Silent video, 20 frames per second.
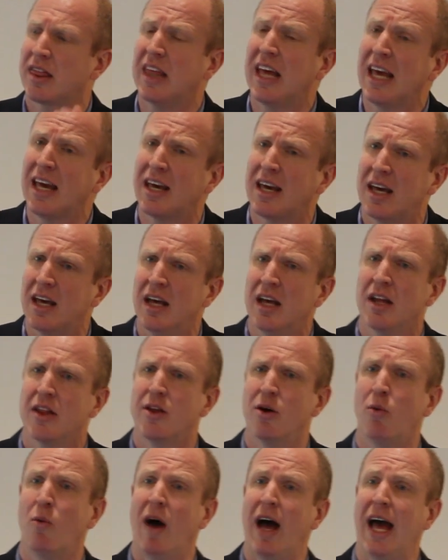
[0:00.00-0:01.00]
Think
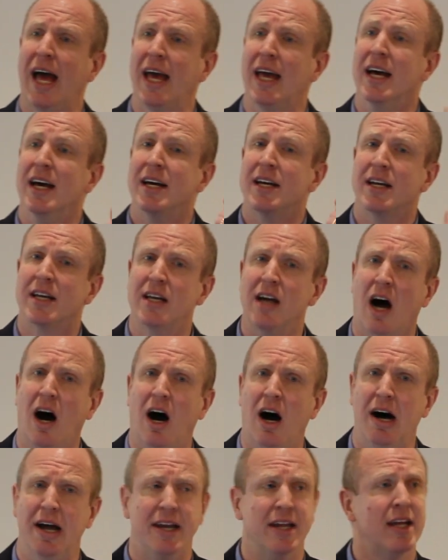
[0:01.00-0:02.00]
the way
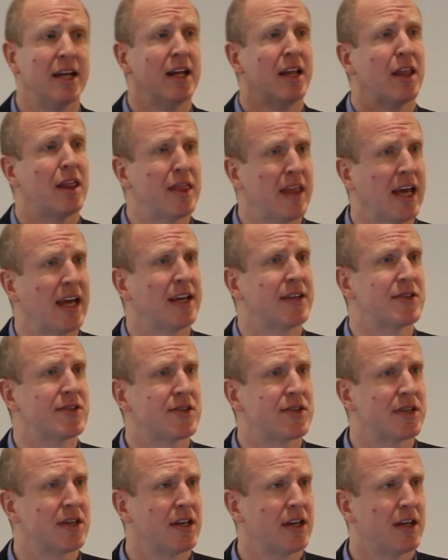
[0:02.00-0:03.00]
God
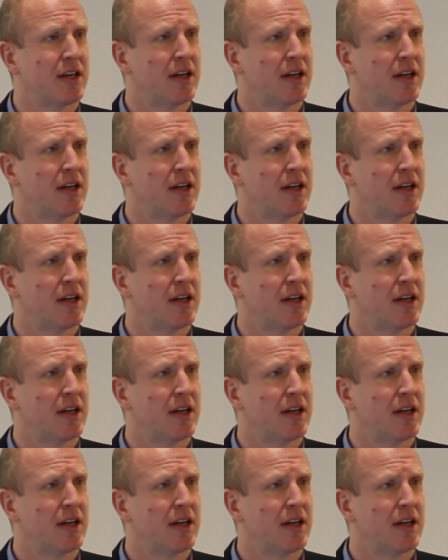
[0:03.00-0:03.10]
thinks.